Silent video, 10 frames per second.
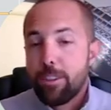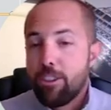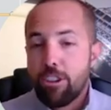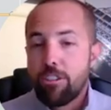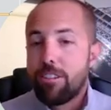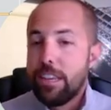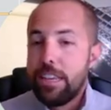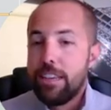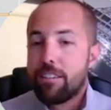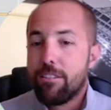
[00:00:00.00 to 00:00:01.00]
you should
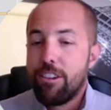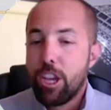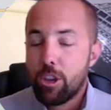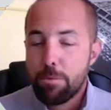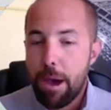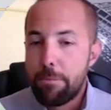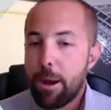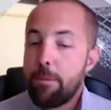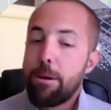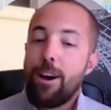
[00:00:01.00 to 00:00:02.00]
see some videos popping
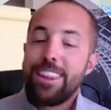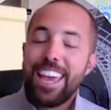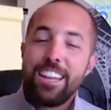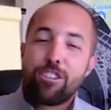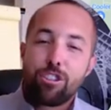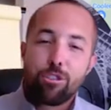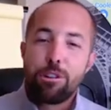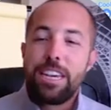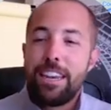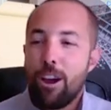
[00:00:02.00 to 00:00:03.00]
up on the end
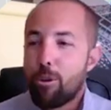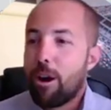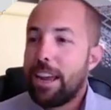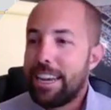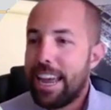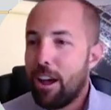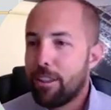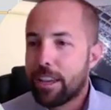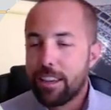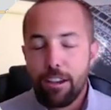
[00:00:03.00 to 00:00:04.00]
screen right now
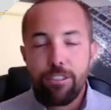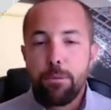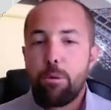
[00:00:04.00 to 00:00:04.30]
that can definitely